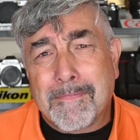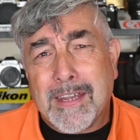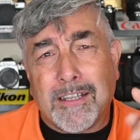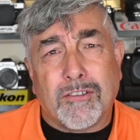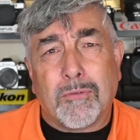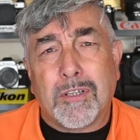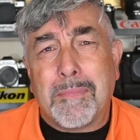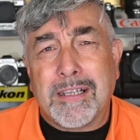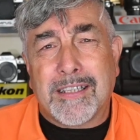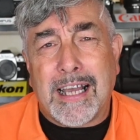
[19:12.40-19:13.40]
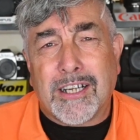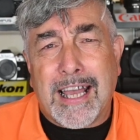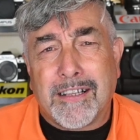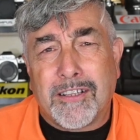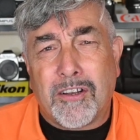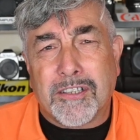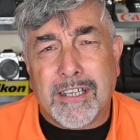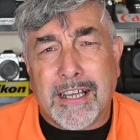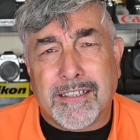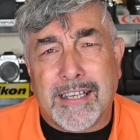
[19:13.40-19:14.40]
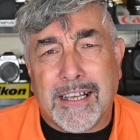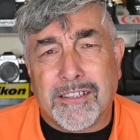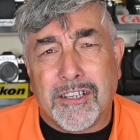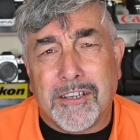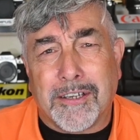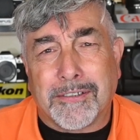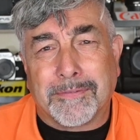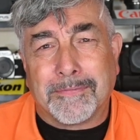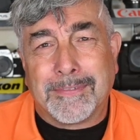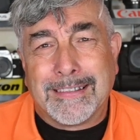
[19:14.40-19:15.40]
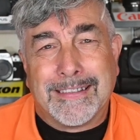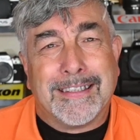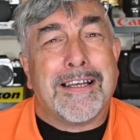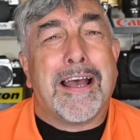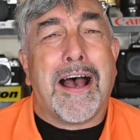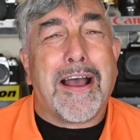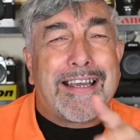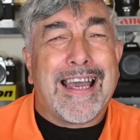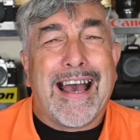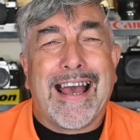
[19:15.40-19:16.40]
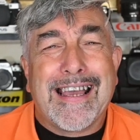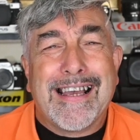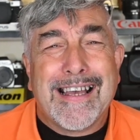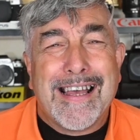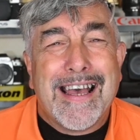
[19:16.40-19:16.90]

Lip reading: And you don't want to miss that Canon R6 test, do you? Okay.